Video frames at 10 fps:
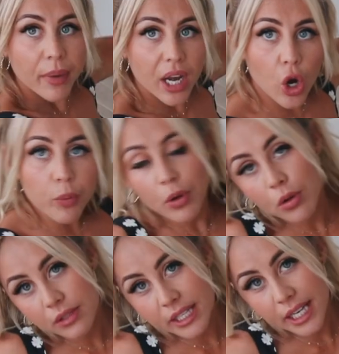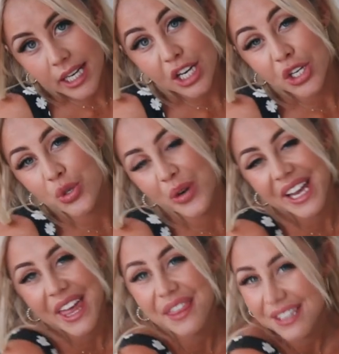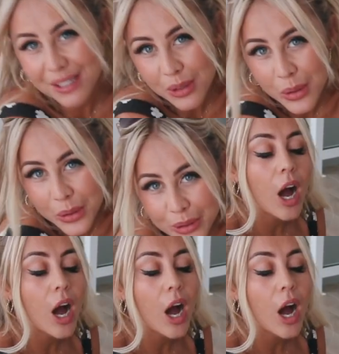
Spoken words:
But I hope you all did enjoy this little haul.